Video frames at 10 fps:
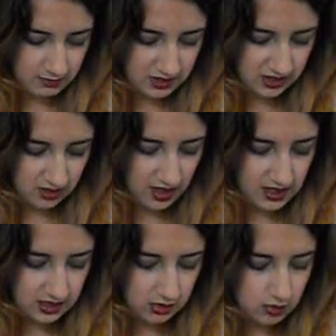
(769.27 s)
So
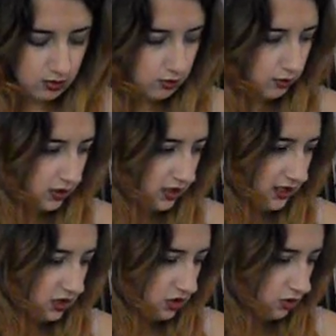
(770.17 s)
that is all
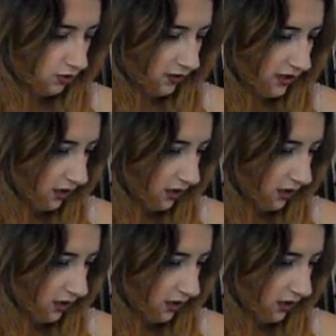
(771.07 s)
the jewellery